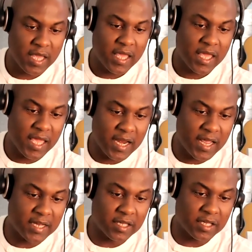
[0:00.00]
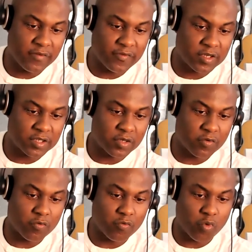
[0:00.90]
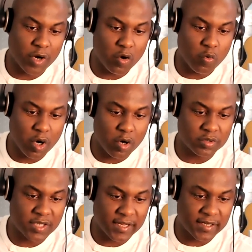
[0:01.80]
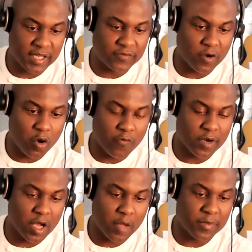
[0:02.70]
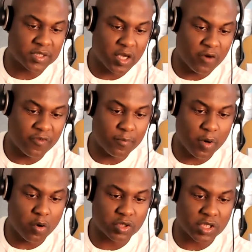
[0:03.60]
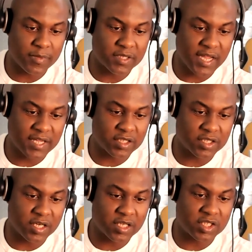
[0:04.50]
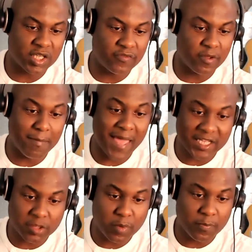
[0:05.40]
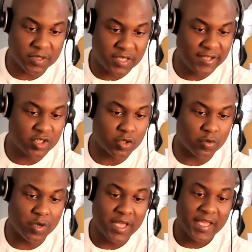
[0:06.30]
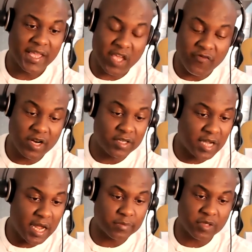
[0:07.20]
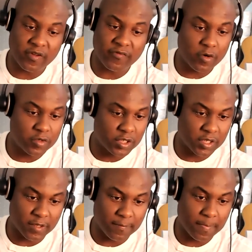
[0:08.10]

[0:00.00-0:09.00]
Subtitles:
in and delivers real world techniques for overcoming self imposed limitations and achieving maximum potential, even in times of adversity.